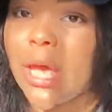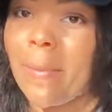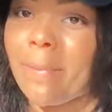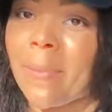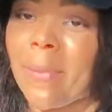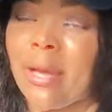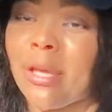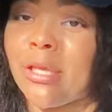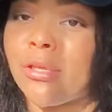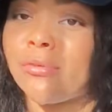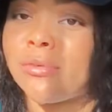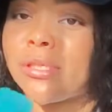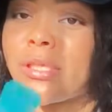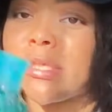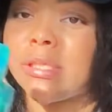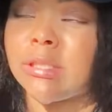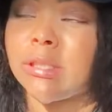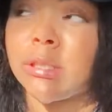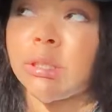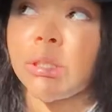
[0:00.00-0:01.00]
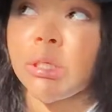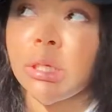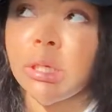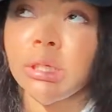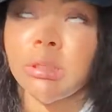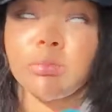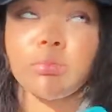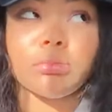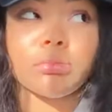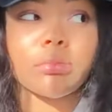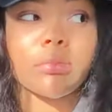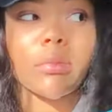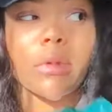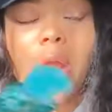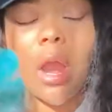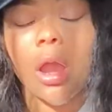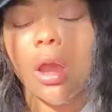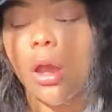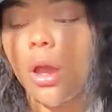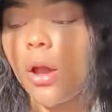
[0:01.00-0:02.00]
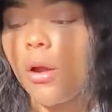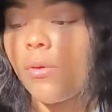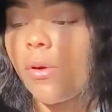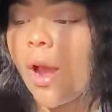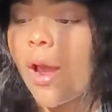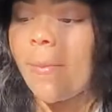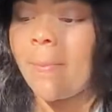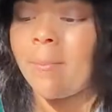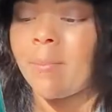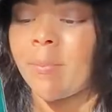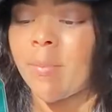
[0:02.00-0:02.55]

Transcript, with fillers: I might use it tonight. Okay.